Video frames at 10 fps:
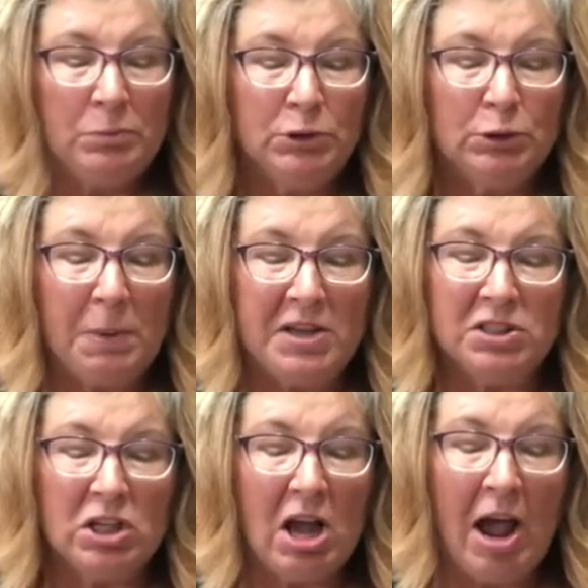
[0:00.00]

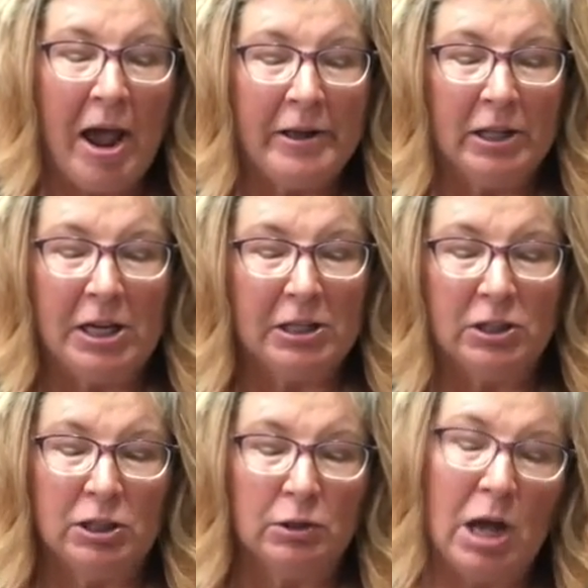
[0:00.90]
Spicy hot, like
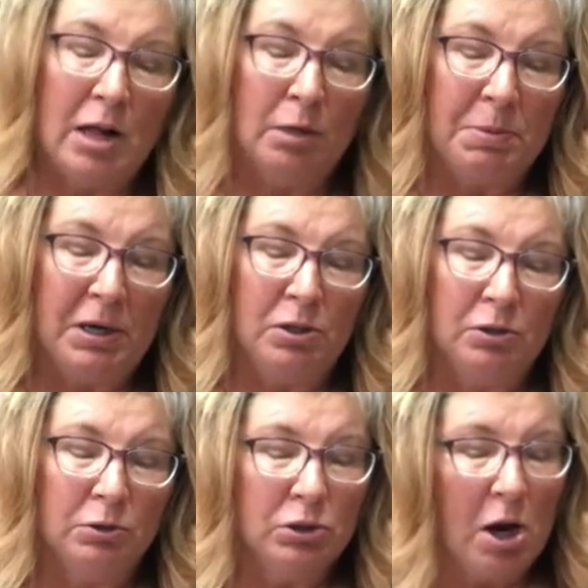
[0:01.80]
the
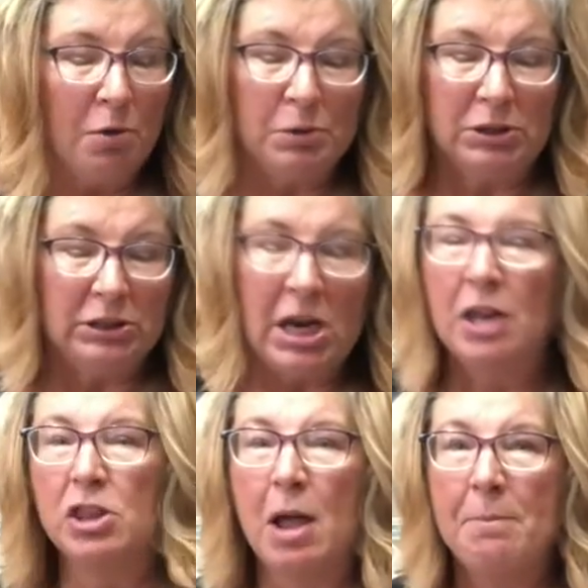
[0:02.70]
jalapenos, are really
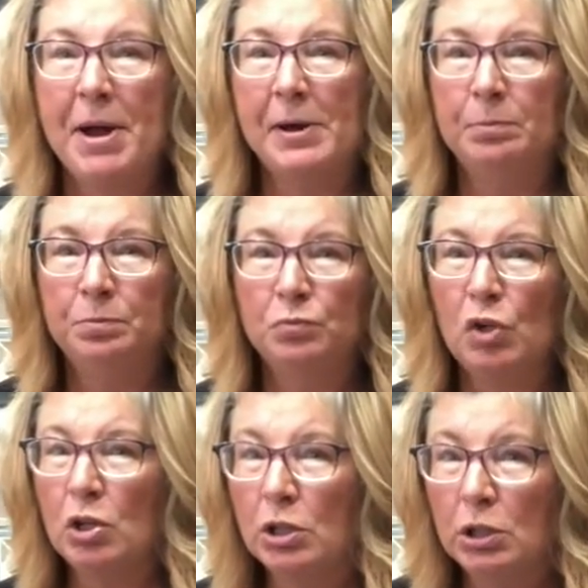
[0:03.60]
not that bad.
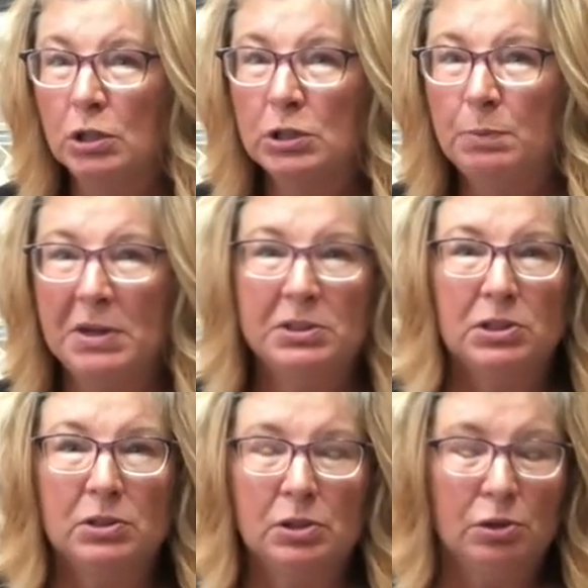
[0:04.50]
They're a little
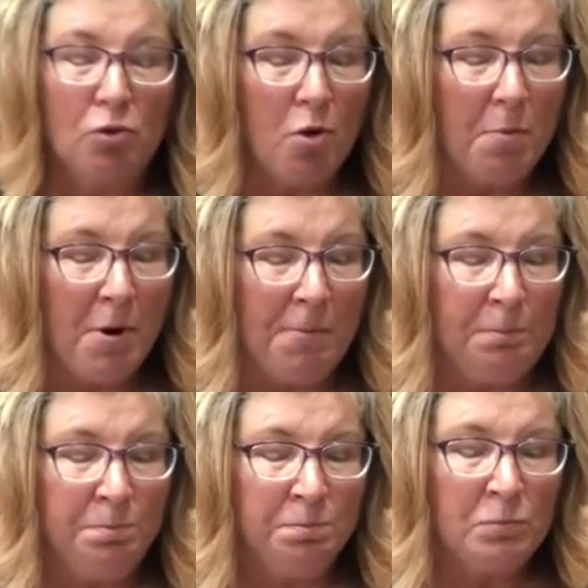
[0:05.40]
spicier than normal,
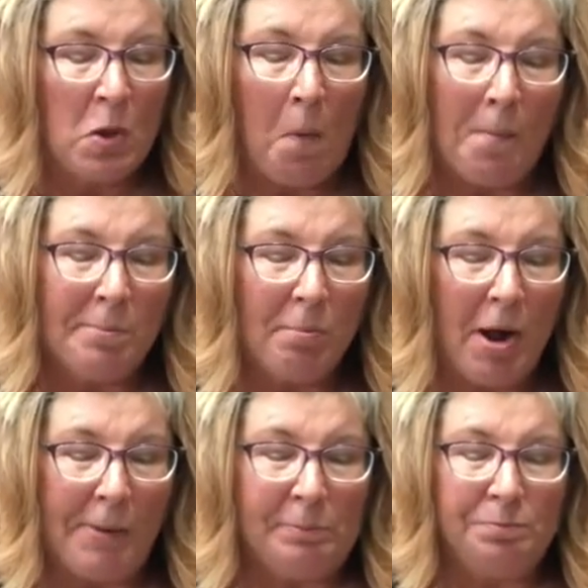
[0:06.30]

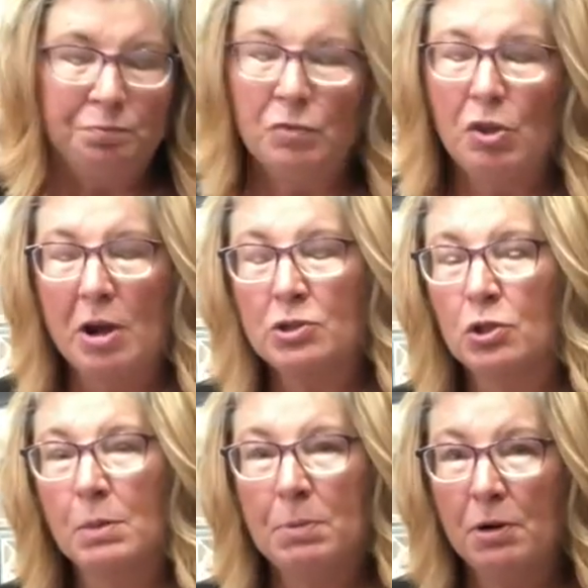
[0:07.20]
but they're
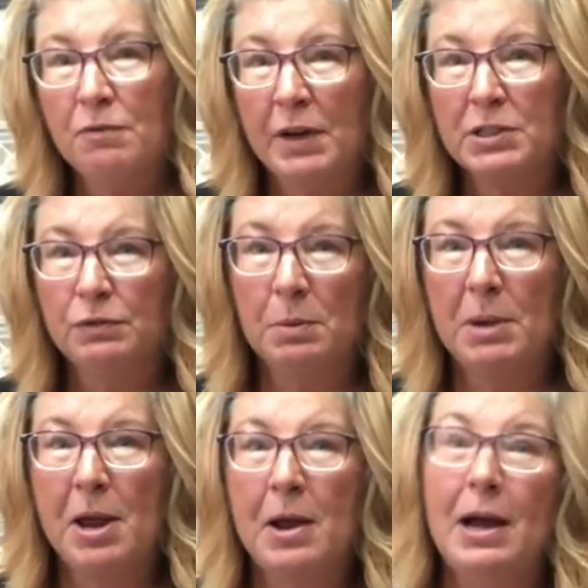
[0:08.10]
actually perfect for
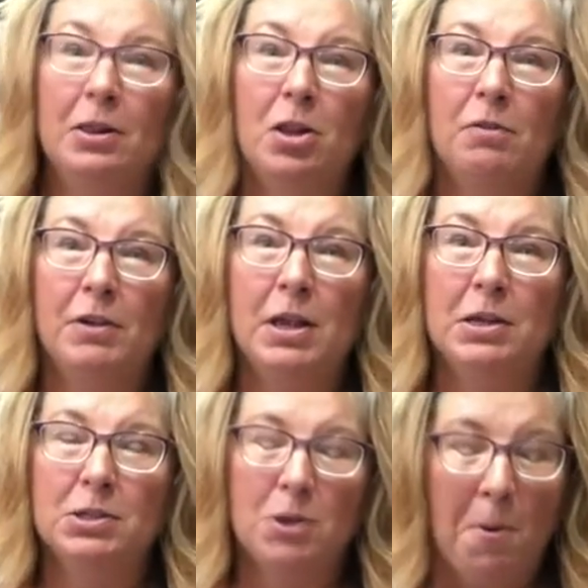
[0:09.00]
me. I love
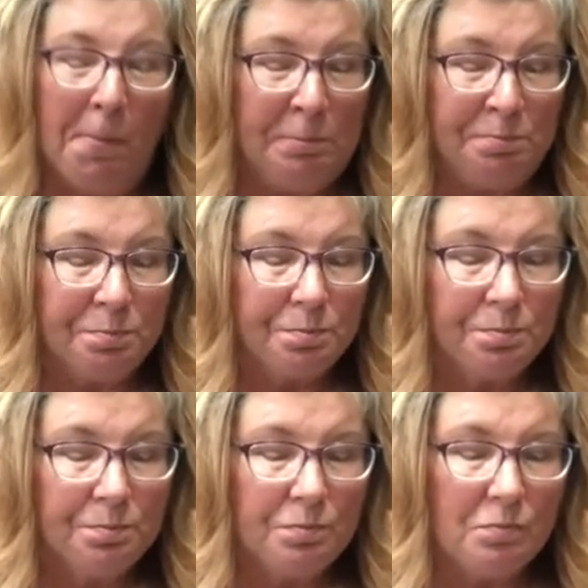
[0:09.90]
heat, so
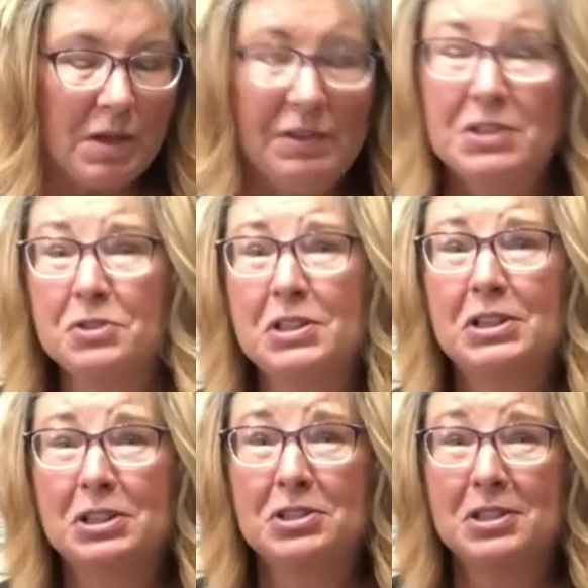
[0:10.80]
these are
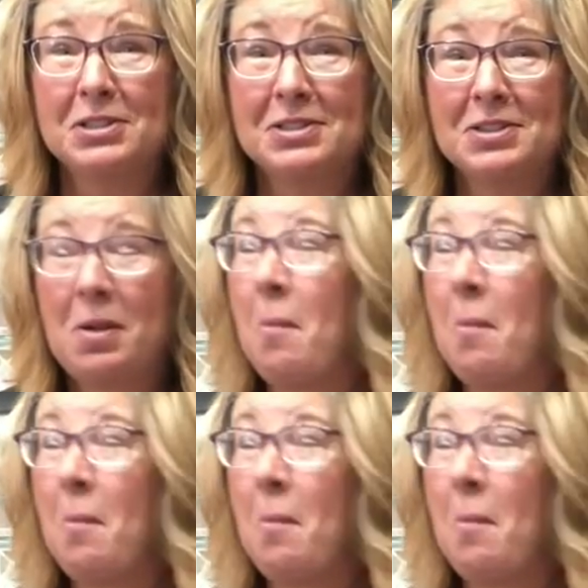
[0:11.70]
delicious.